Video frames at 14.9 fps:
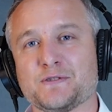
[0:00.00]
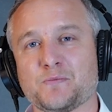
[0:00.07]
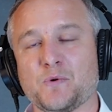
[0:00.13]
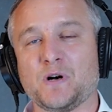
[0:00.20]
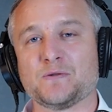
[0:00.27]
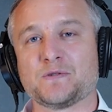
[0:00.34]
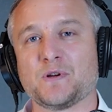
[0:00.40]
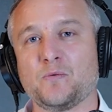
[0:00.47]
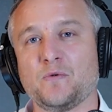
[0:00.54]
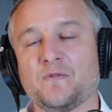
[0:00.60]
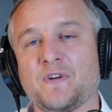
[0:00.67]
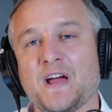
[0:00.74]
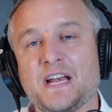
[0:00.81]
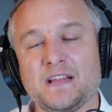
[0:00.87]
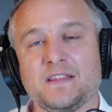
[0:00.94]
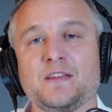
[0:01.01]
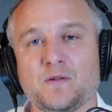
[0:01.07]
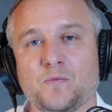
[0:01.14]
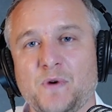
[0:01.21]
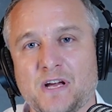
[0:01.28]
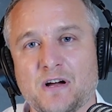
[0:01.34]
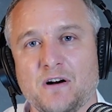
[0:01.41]
as well, so for anything
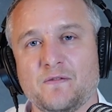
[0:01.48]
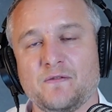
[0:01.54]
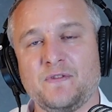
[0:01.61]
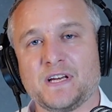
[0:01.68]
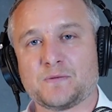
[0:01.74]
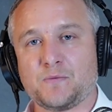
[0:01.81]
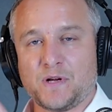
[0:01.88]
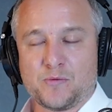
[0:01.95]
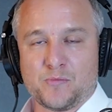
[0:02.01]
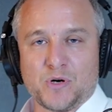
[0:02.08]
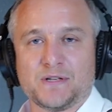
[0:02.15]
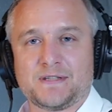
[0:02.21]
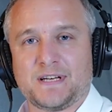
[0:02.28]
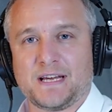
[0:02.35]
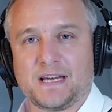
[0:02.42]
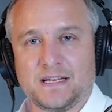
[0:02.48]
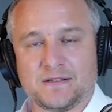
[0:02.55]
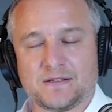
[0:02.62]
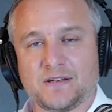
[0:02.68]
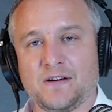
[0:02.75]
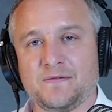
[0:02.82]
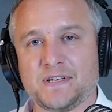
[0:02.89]
that we can't fix, we can put a ticket in
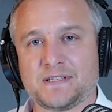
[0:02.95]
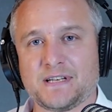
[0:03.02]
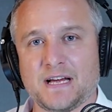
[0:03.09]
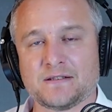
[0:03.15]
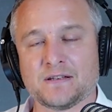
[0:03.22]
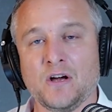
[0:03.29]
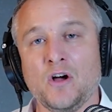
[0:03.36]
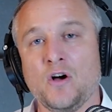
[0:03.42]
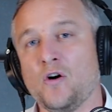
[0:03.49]
service desk,